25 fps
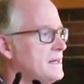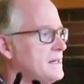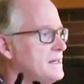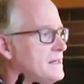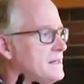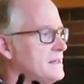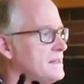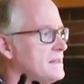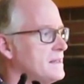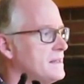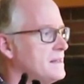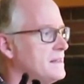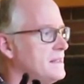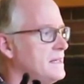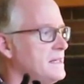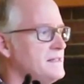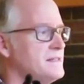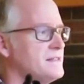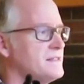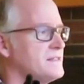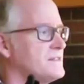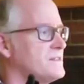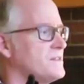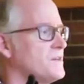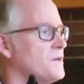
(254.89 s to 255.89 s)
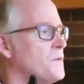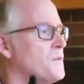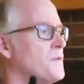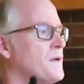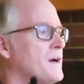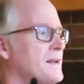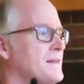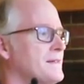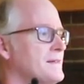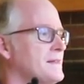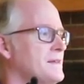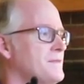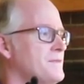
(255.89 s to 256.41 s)
uh, they just
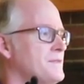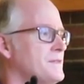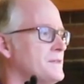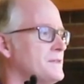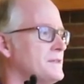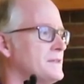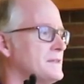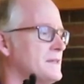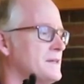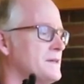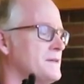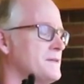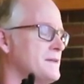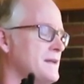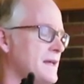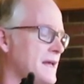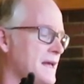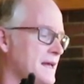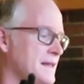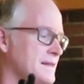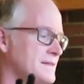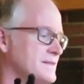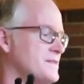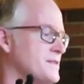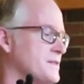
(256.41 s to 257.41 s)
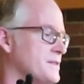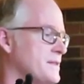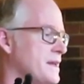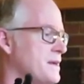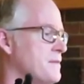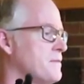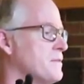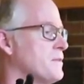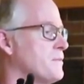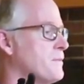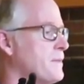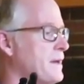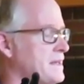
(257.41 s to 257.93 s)
don't want to leave you alone, and so
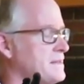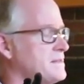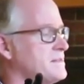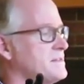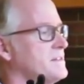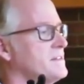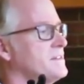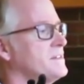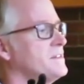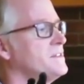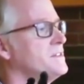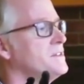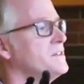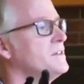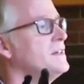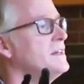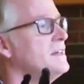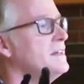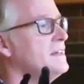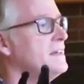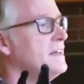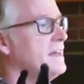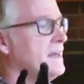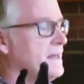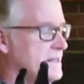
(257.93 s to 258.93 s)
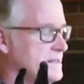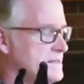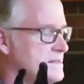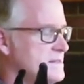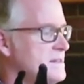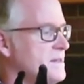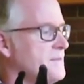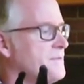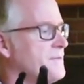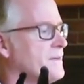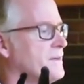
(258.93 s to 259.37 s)
they will pester you, and it's